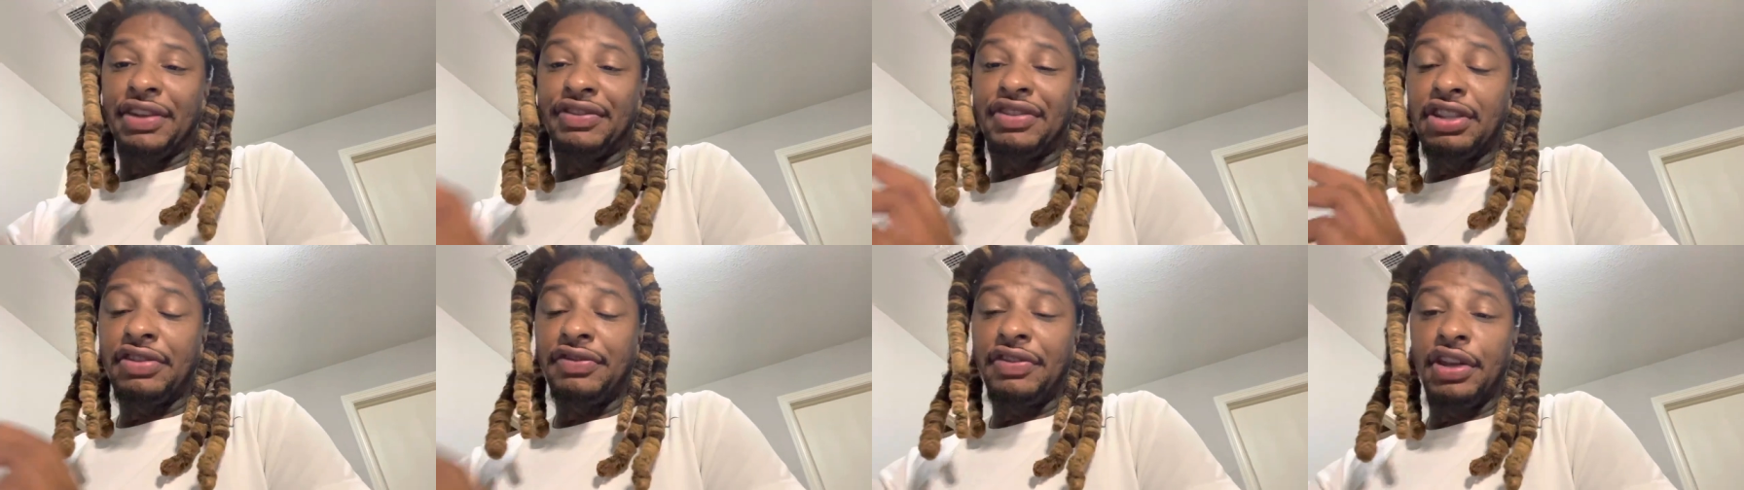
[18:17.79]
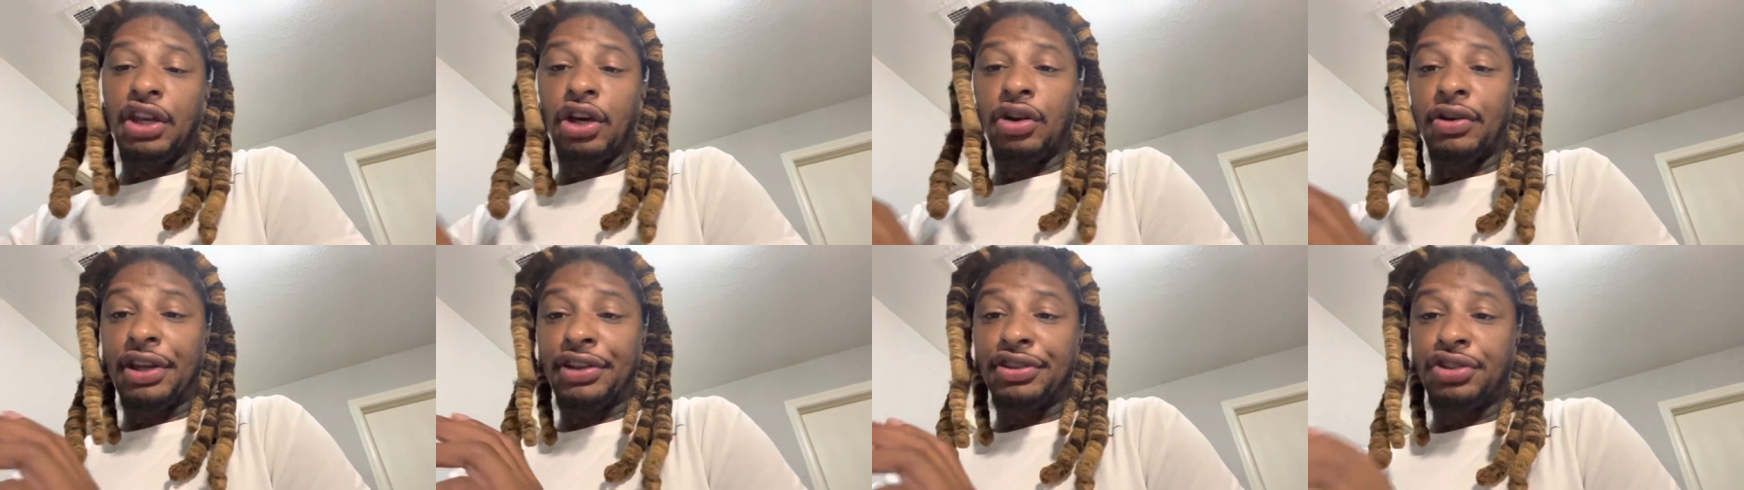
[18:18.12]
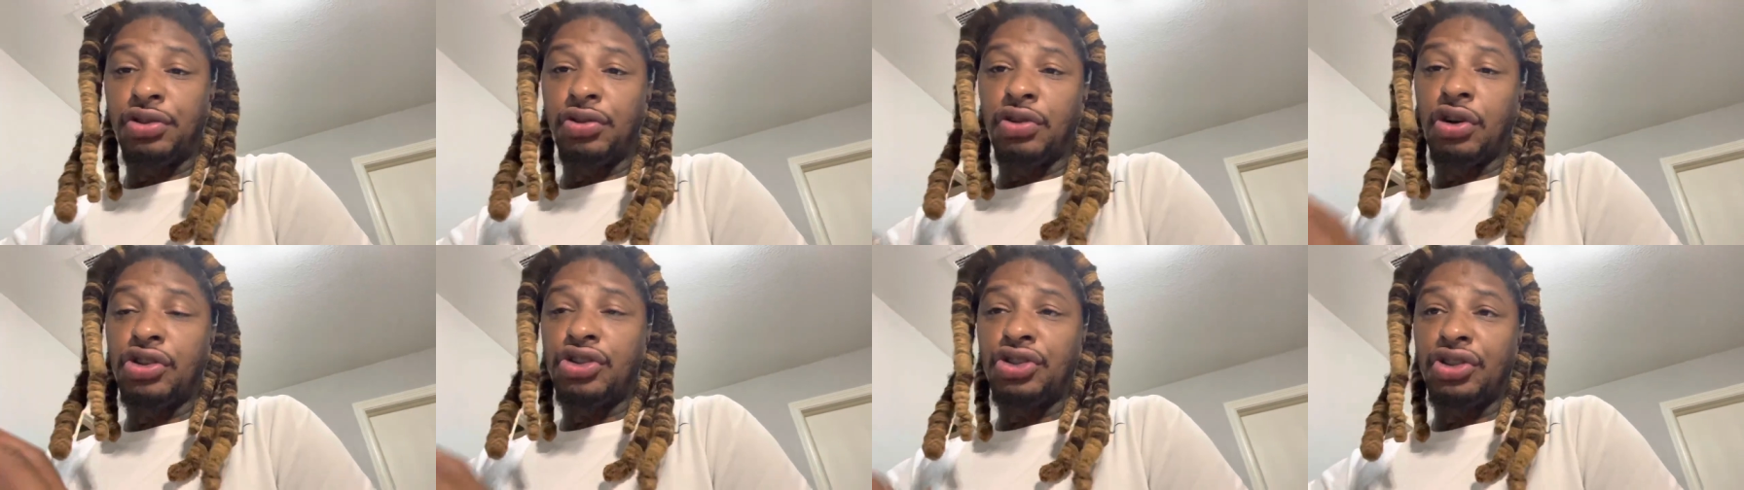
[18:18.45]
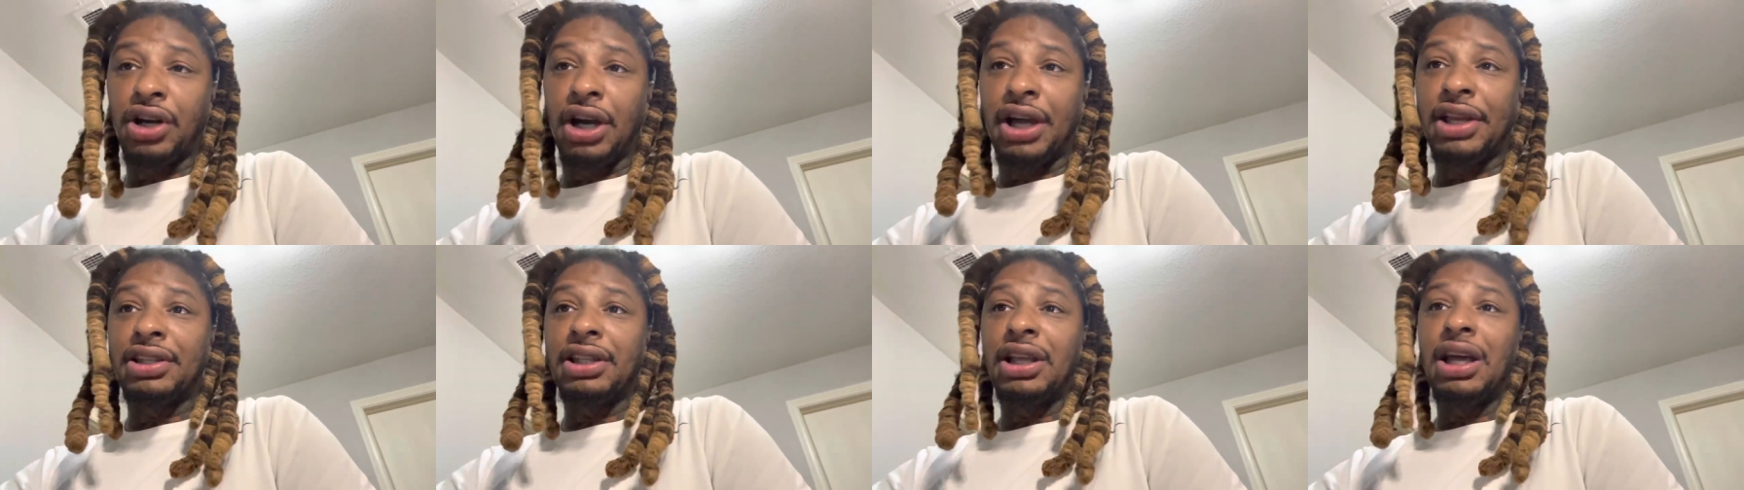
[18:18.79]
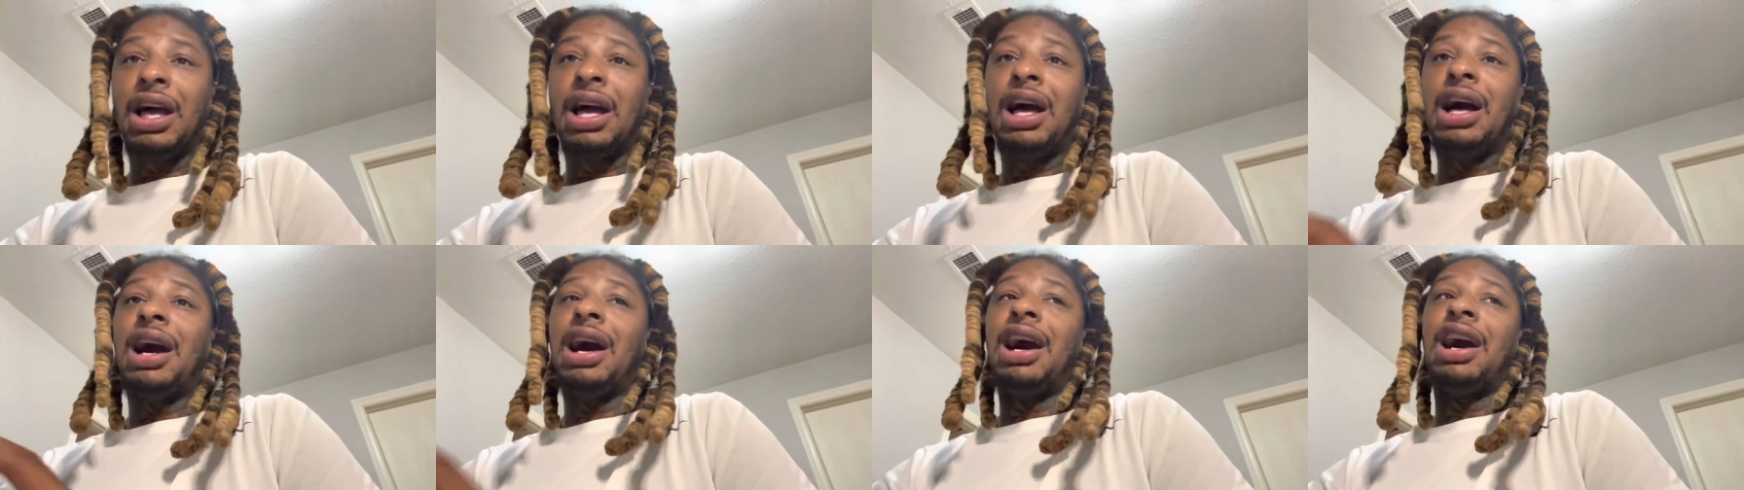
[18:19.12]
if this video get 200 likes,
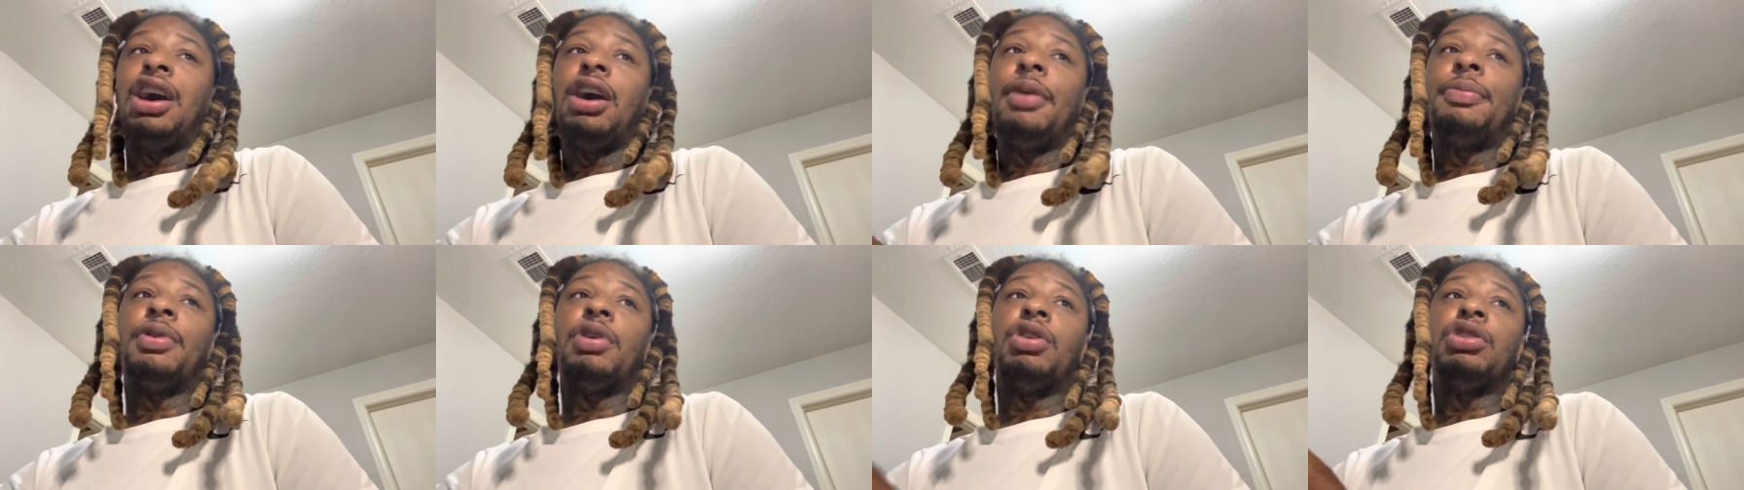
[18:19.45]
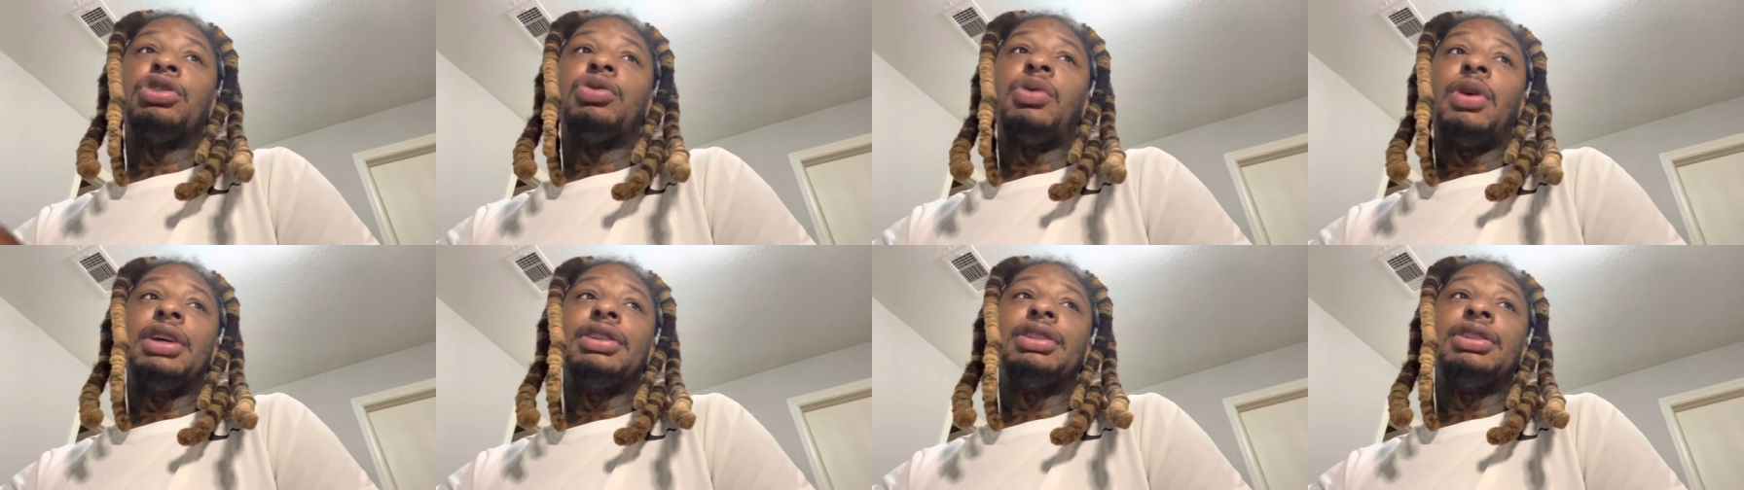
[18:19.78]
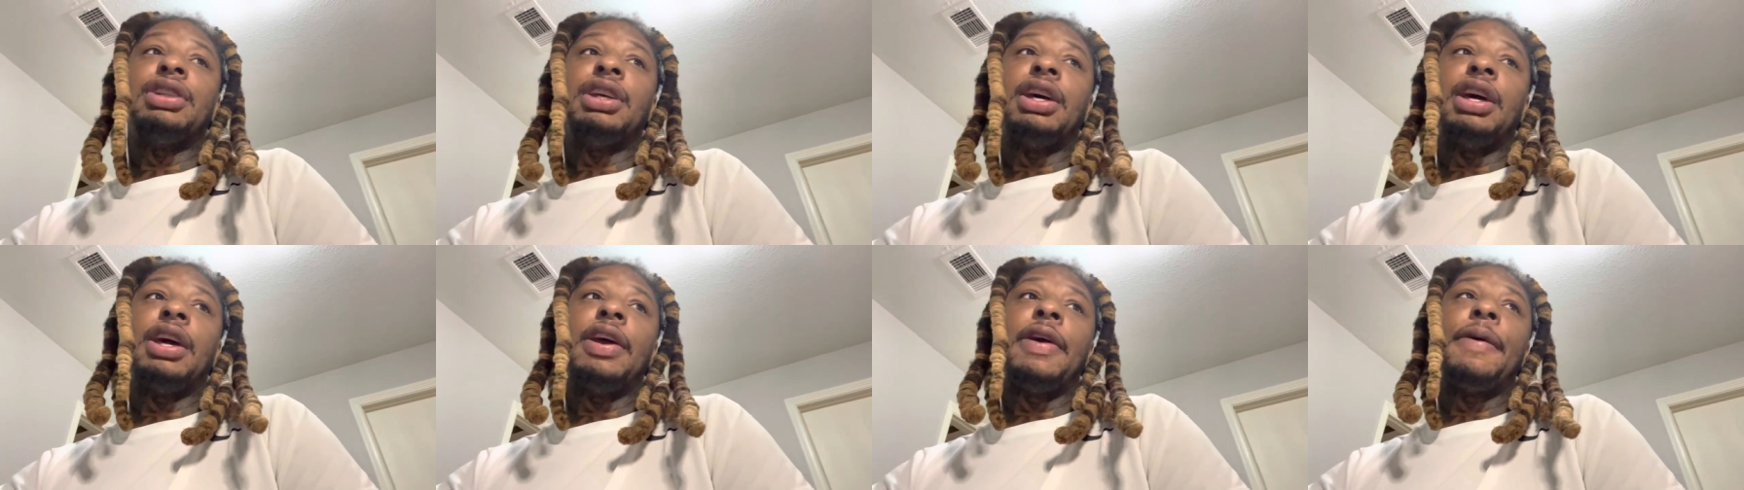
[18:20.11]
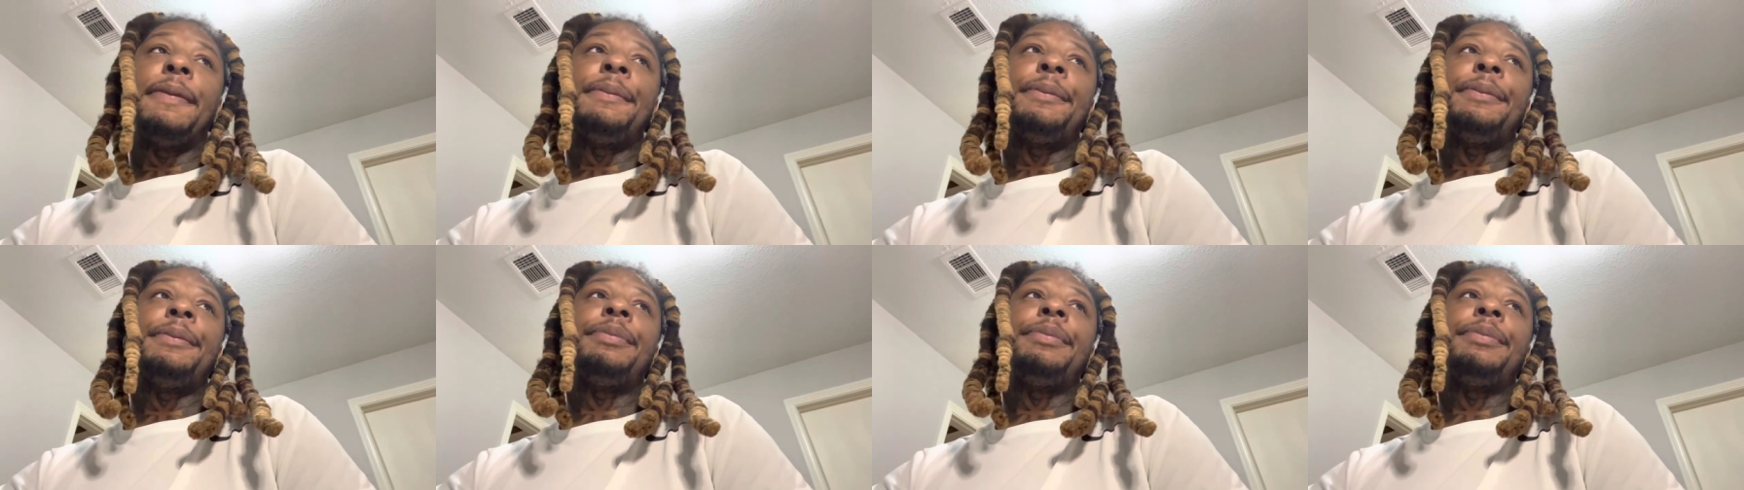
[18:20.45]
I upload twice a day.